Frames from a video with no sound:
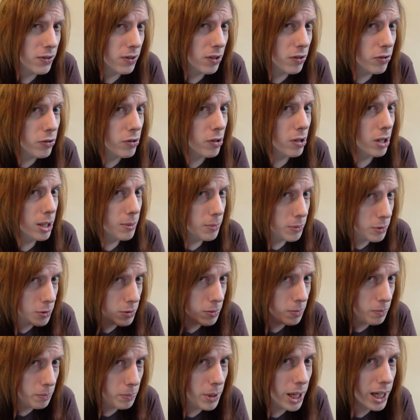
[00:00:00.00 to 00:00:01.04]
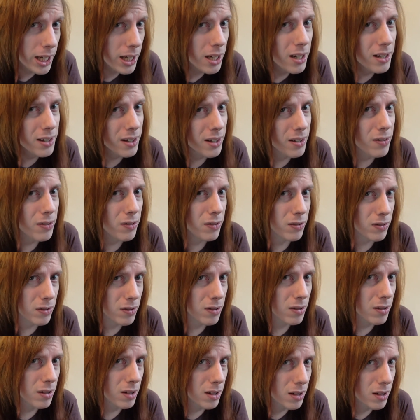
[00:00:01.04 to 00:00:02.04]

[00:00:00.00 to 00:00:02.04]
described by others